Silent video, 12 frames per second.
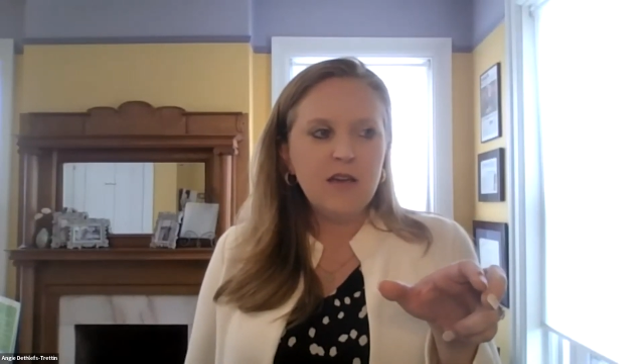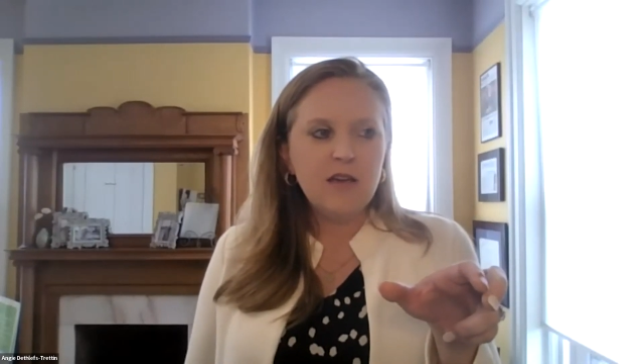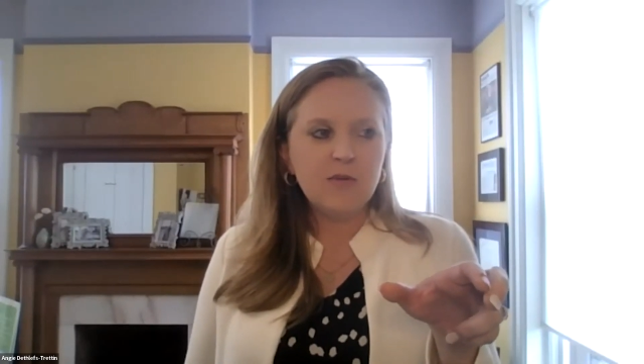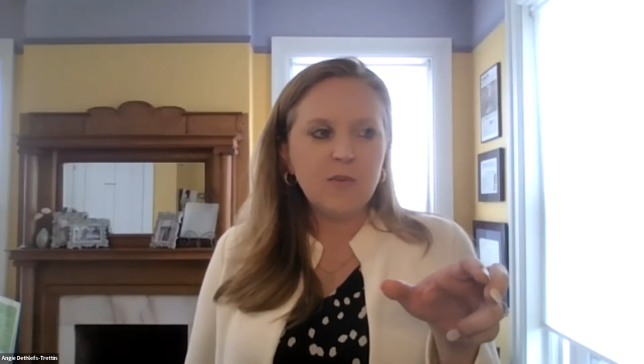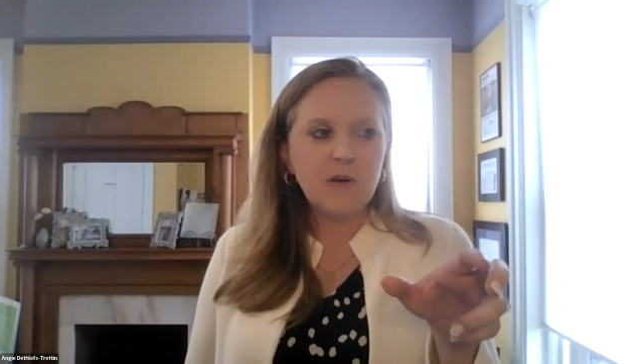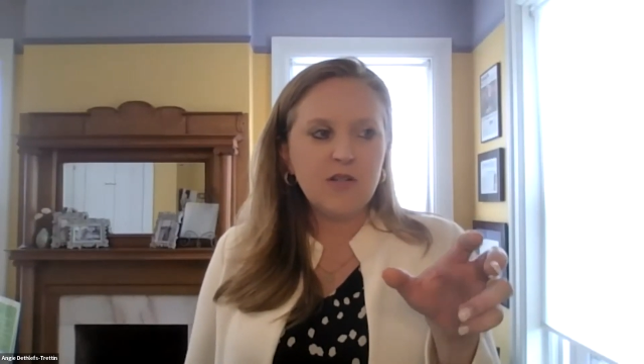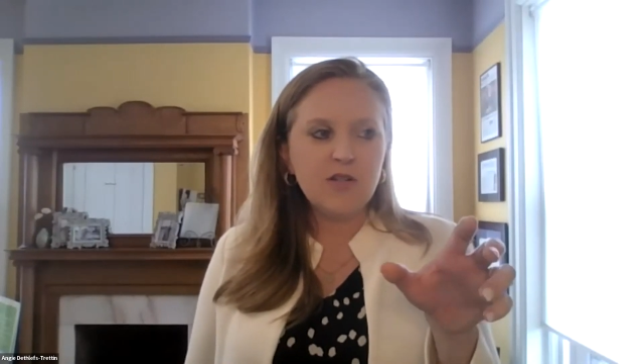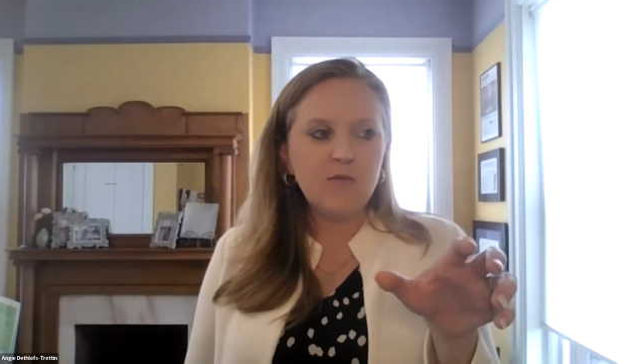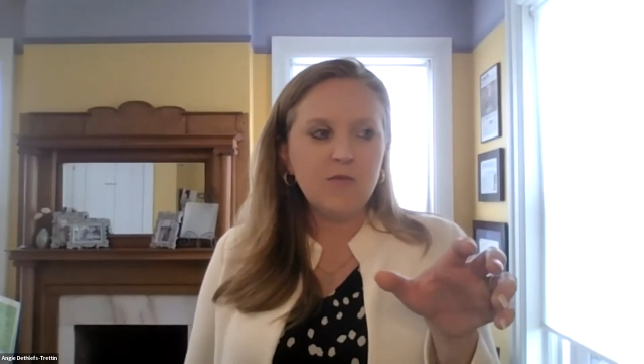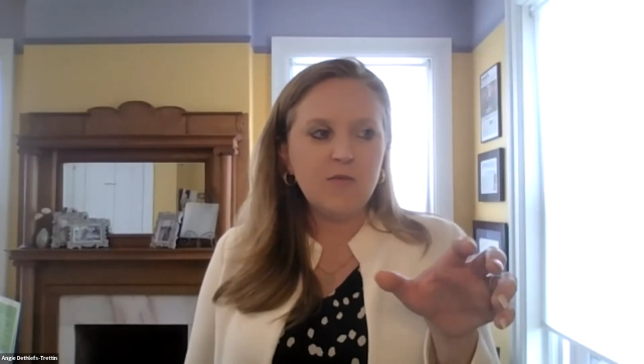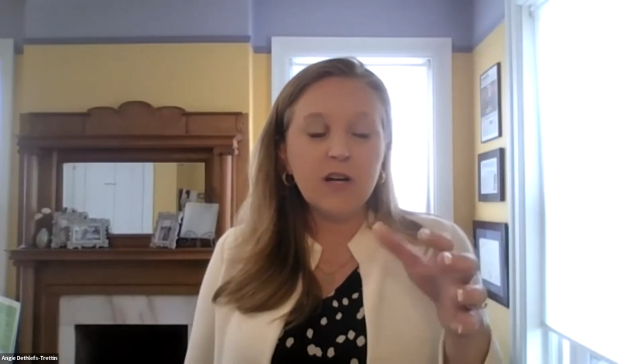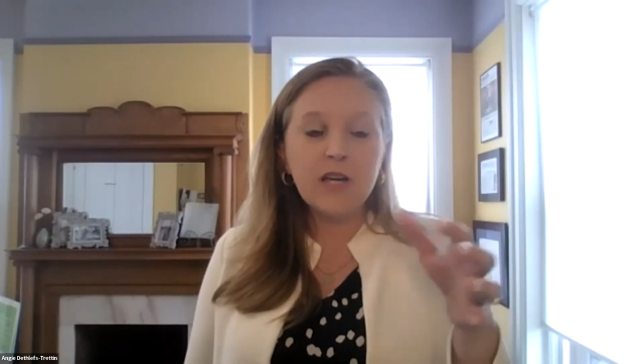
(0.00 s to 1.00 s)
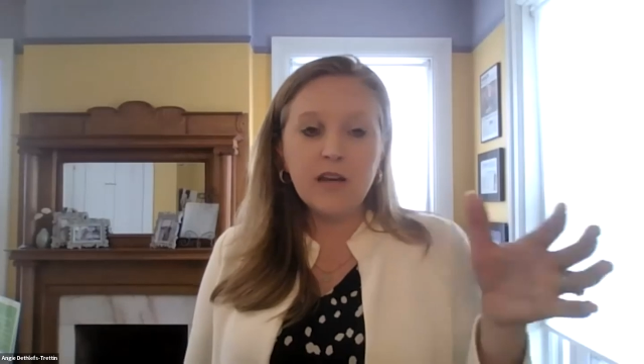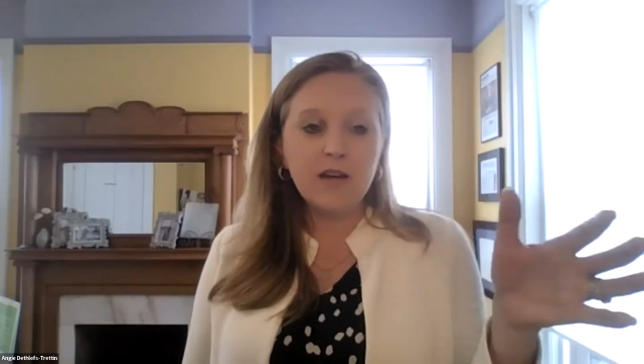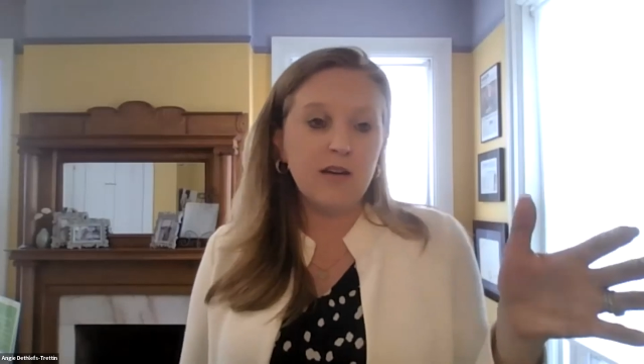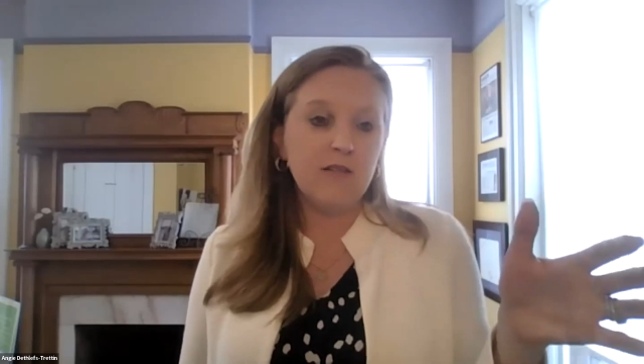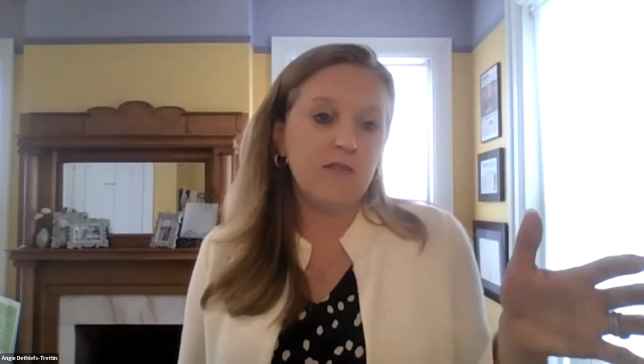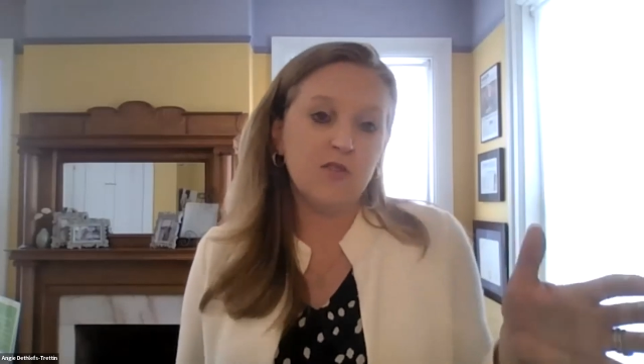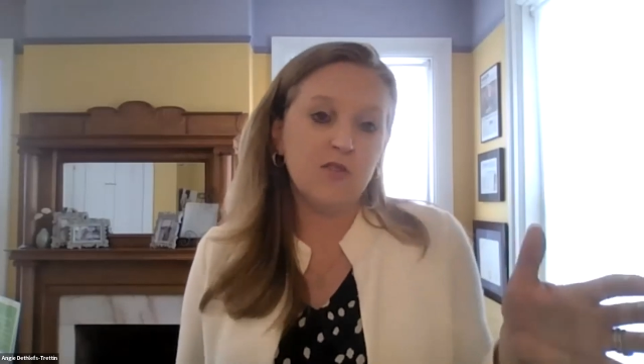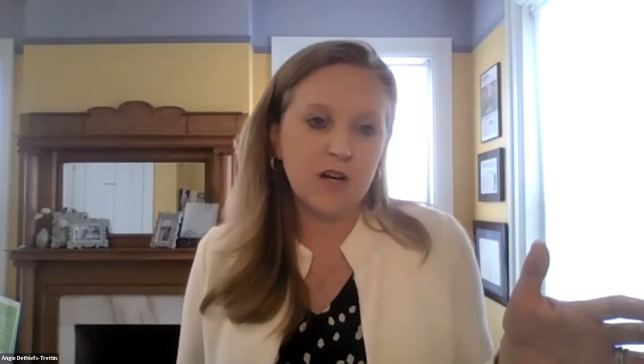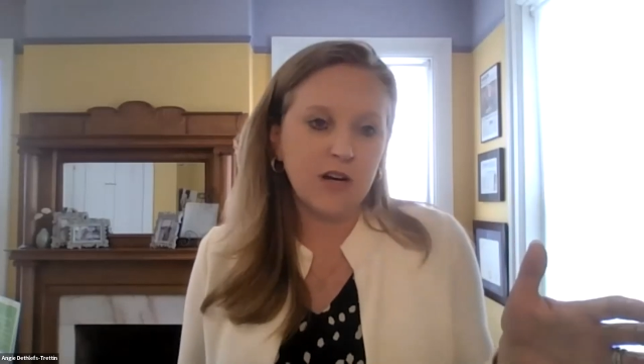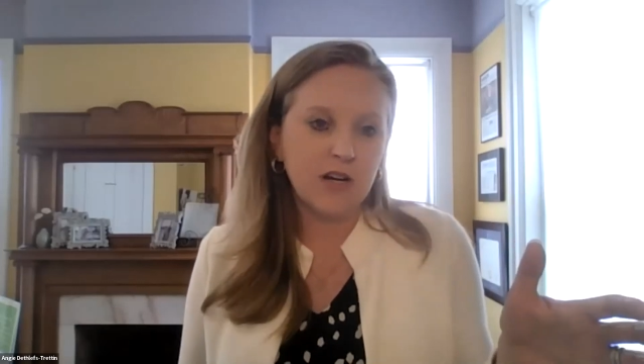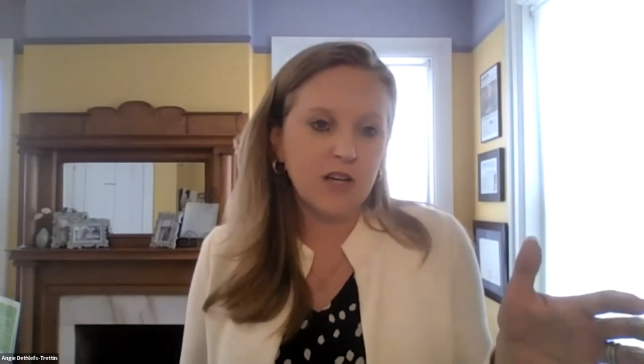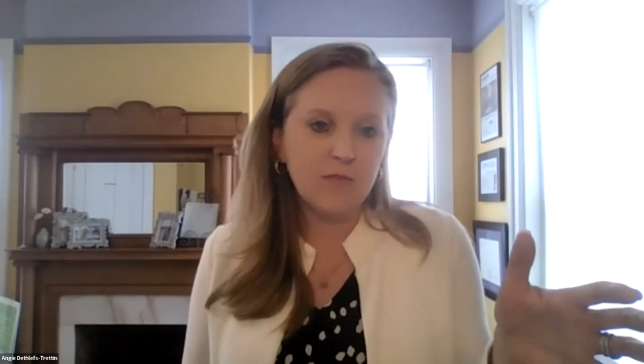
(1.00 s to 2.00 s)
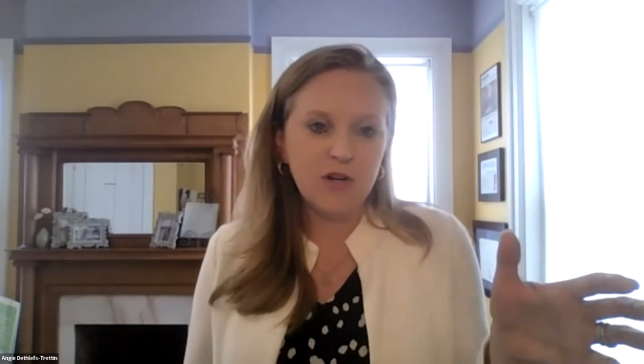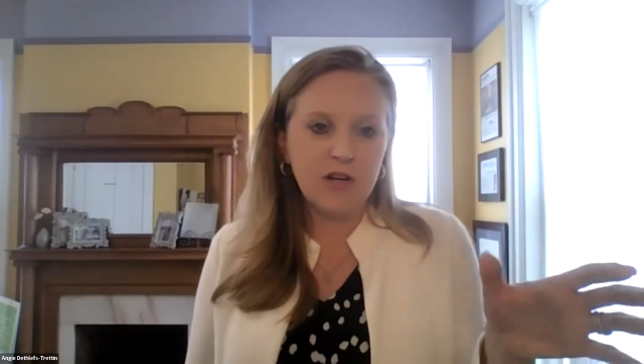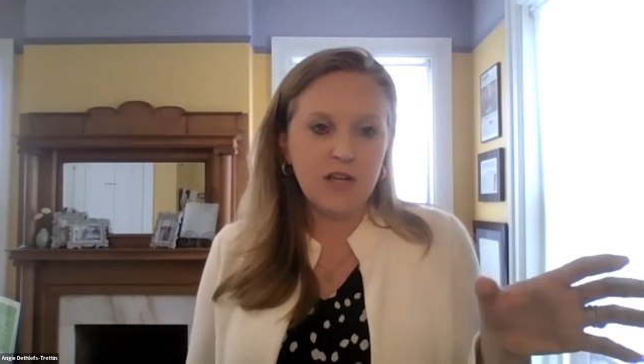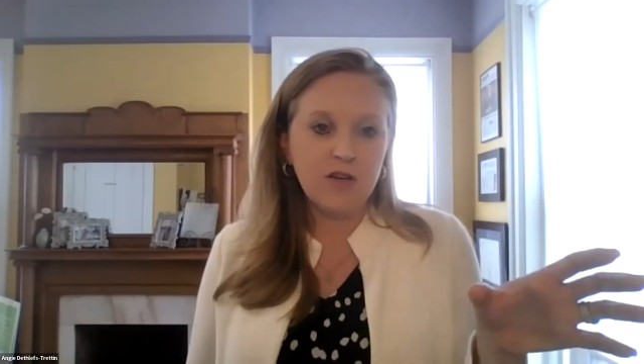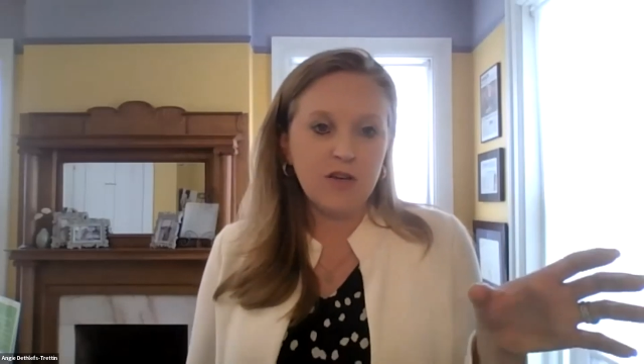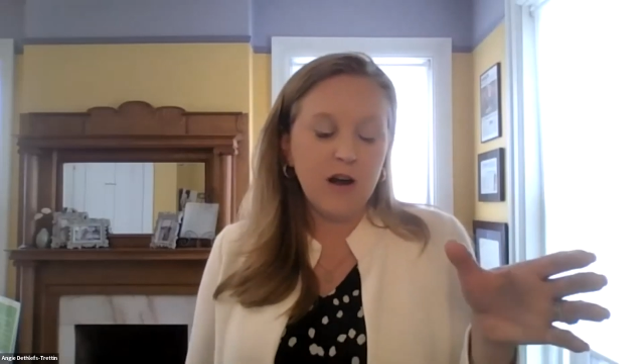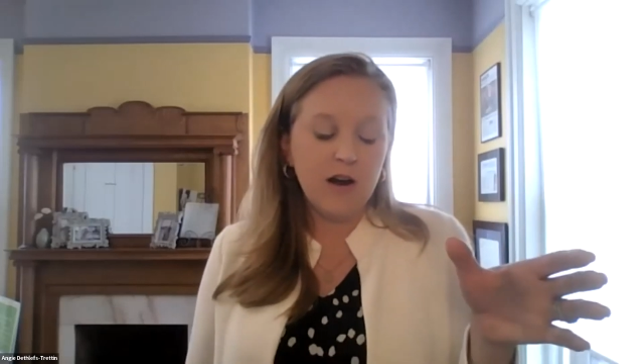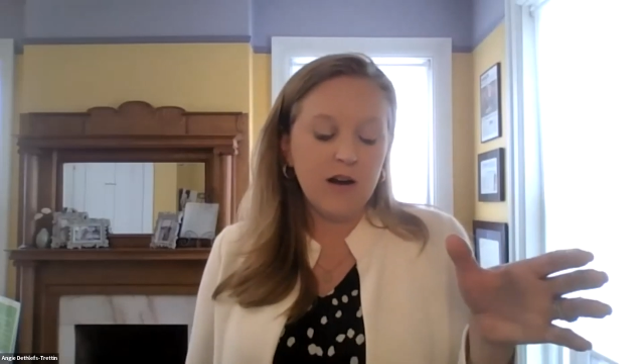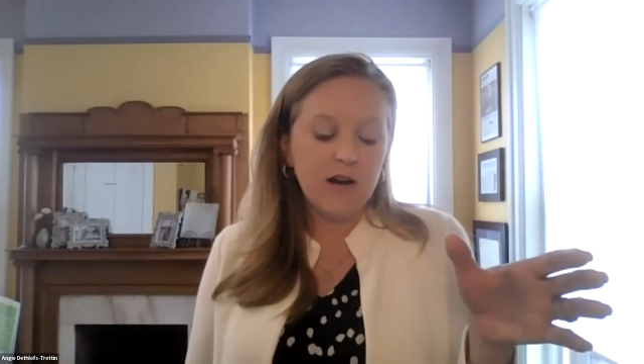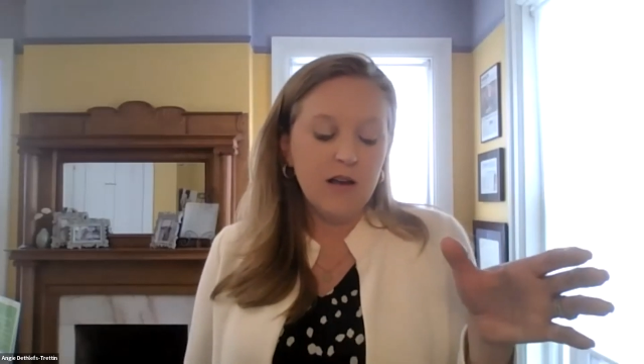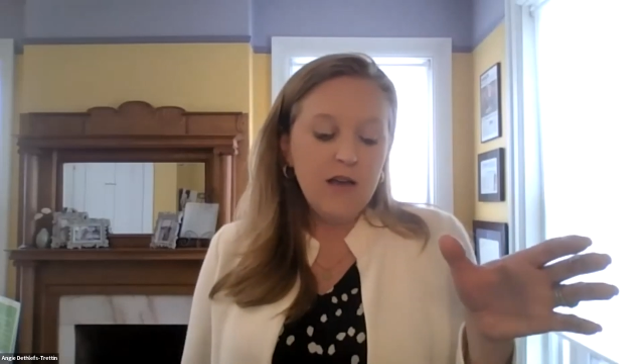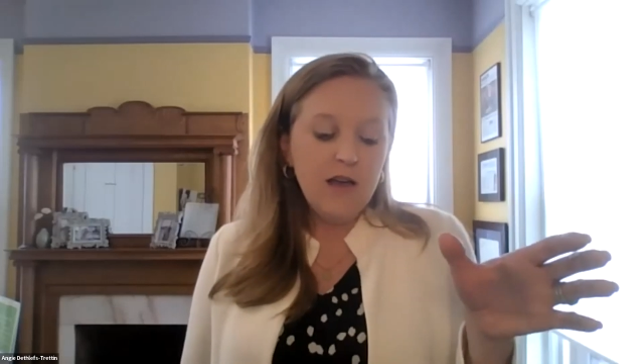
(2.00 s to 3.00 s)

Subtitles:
especially working individuals in our community who are